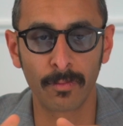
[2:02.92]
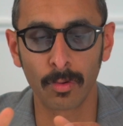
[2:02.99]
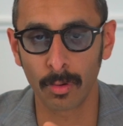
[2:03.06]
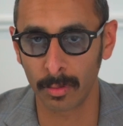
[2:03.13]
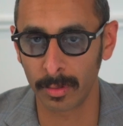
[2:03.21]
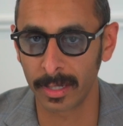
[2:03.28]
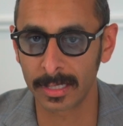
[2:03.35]

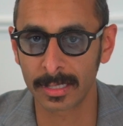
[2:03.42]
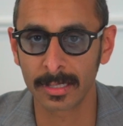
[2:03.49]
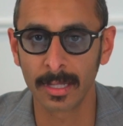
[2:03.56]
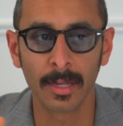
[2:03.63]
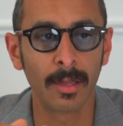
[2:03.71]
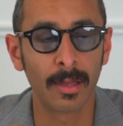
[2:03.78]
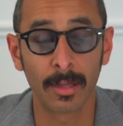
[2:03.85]

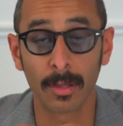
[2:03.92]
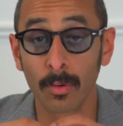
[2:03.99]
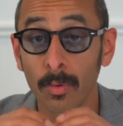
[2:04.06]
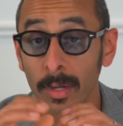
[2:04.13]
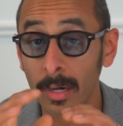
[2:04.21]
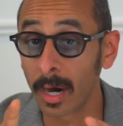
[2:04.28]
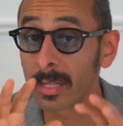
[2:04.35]
Rolex.
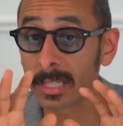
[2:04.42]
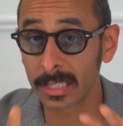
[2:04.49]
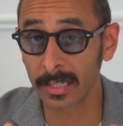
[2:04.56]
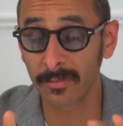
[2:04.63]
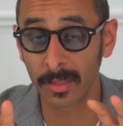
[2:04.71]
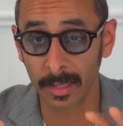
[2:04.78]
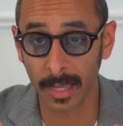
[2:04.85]

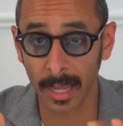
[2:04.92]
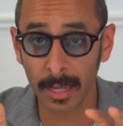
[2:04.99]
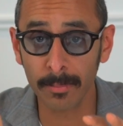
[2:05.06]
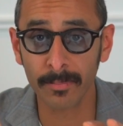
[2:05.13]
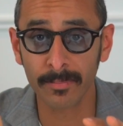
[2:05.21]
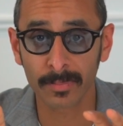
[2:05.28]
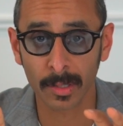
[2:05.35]
Regardless of the
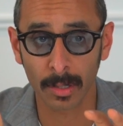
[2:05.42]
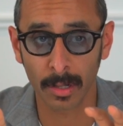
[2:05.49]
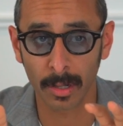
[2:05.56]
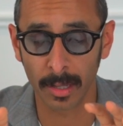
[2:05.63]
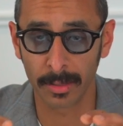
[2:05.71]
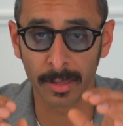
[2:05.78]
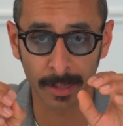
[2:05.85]
name
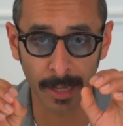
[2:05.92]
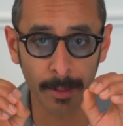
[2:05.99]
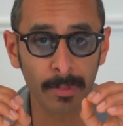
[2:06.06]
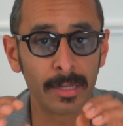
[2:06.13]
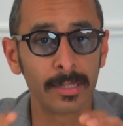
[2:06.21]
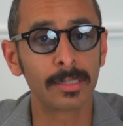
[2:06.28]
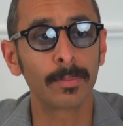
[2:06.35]

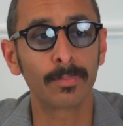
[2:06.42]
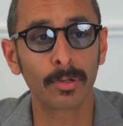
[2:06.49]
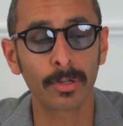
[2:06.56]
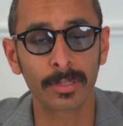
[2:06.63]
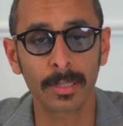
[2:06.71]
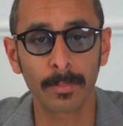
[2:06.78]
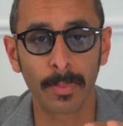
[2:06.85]
is
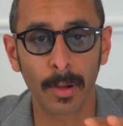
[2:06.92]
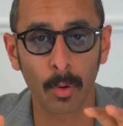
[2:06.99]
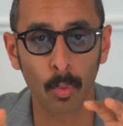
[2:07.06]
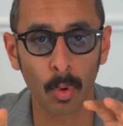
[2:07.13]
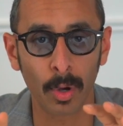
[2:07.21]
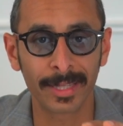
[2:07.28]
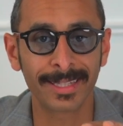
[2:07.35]
important, but
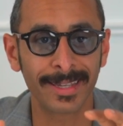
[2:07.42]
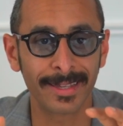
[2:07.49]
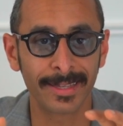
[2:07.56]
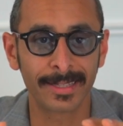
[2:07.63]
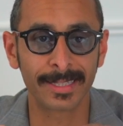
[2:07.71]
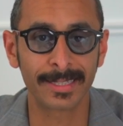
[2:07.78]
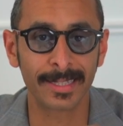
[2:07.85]
what
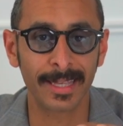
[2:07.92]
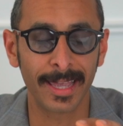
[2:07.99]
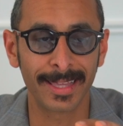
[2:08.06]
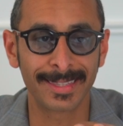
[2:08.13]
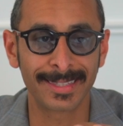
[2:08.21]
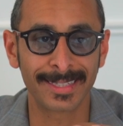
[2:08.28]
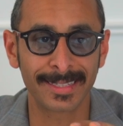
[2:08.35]

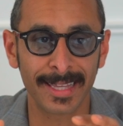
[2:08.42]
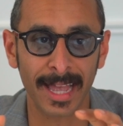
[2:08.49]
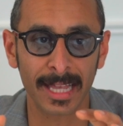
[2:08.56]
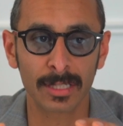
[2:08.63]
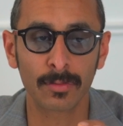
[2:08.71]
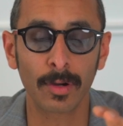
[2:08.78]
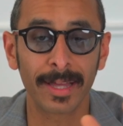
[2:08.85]
it
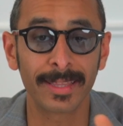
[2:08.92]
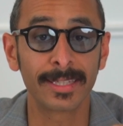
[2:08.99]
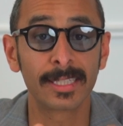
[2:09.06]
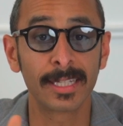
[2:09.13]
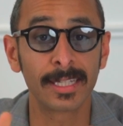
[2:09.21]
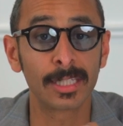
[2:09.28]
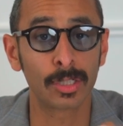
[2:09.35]
stands for and
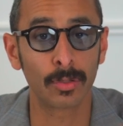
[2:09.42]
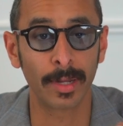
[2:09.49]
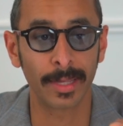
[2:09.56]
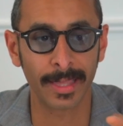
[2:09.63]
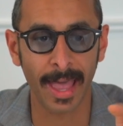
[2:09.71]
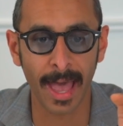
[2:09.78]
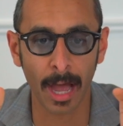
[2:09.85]
its history
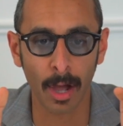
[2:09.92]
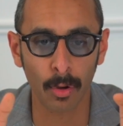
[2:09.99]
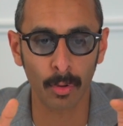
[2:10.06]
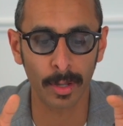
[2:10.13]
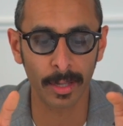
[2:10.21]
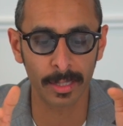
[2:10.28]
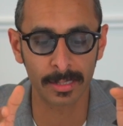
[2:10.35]
and
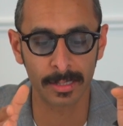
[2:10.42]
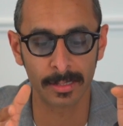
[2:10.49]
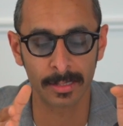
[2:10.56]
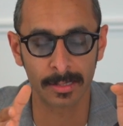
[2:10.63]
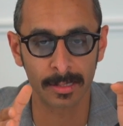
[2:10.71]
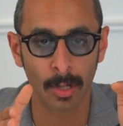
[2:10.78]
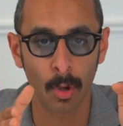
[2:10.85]
how it
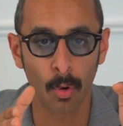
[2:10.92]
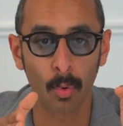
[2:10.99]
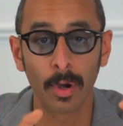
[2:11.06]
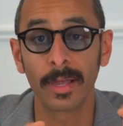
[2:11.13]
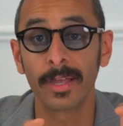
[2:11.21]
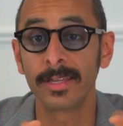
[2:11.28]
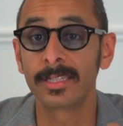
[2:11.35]
is
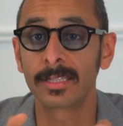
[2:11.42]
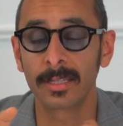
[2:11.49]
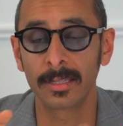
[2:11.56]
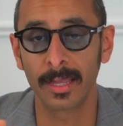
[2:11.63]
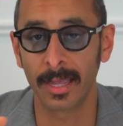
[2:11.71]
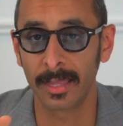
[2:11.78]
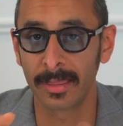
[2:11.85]
what it is
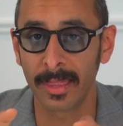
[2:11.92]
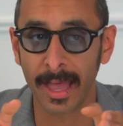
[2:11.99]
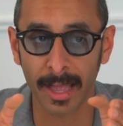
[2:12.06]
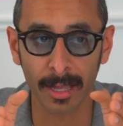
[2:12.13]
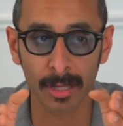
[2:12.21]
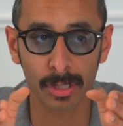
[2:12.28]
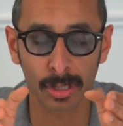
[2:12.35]
today,
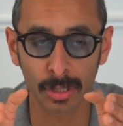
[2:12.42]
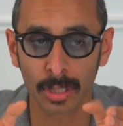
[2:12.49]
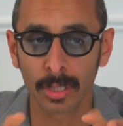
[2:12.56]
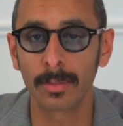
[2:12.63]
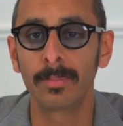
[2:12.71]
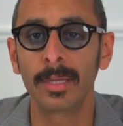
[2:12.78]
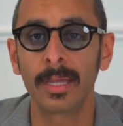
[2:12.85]
that
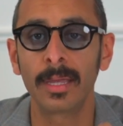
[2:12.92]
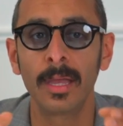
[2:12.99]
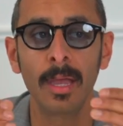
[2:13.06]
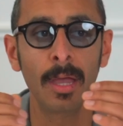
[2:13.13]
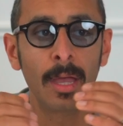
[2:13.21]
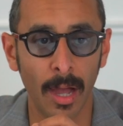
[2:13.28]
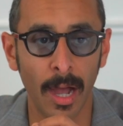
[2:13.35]
should be
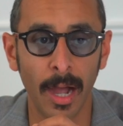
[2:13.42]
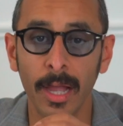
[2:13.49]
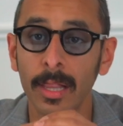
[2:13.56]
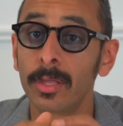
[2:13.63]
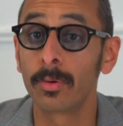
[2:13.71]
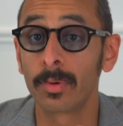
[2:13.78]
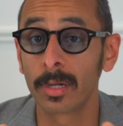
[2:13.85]

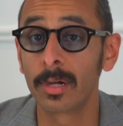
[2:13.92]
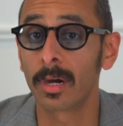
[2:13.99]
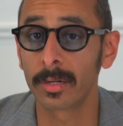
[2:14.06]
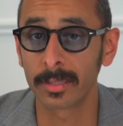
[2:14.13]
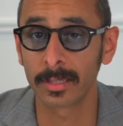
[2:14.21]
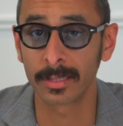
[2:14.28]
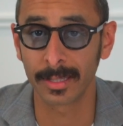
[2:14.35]
highly
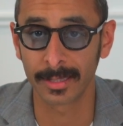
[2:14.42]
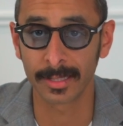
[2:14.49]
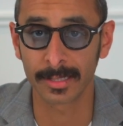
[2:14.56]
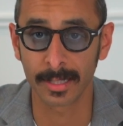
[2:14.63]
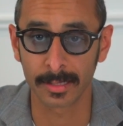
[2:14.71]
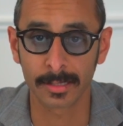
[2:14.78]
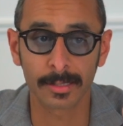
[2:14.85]
regarded in a
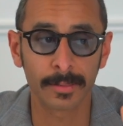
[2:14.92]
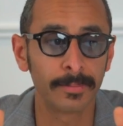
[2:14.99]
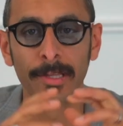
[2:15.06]
sense.